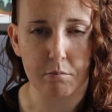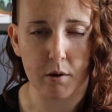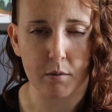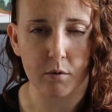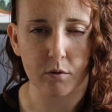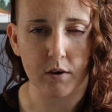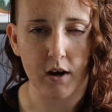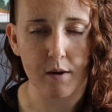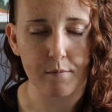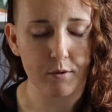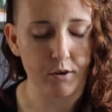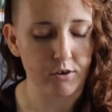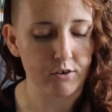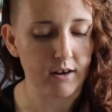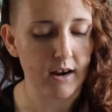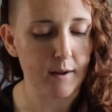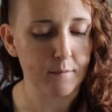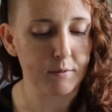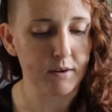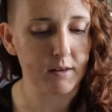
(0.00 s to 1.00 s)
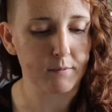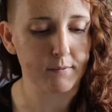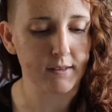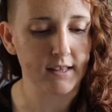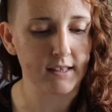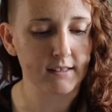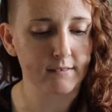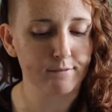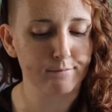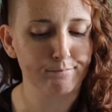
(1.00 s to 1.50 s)
bubble wrap and crap. And I'm
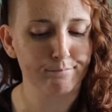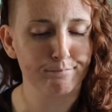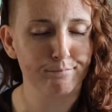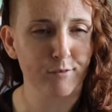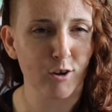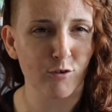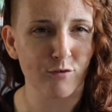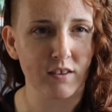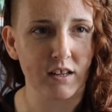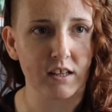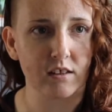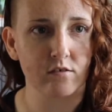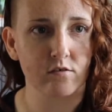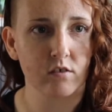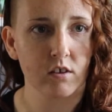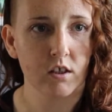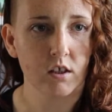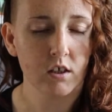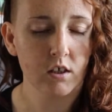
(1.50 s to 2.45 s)
like, no thanks.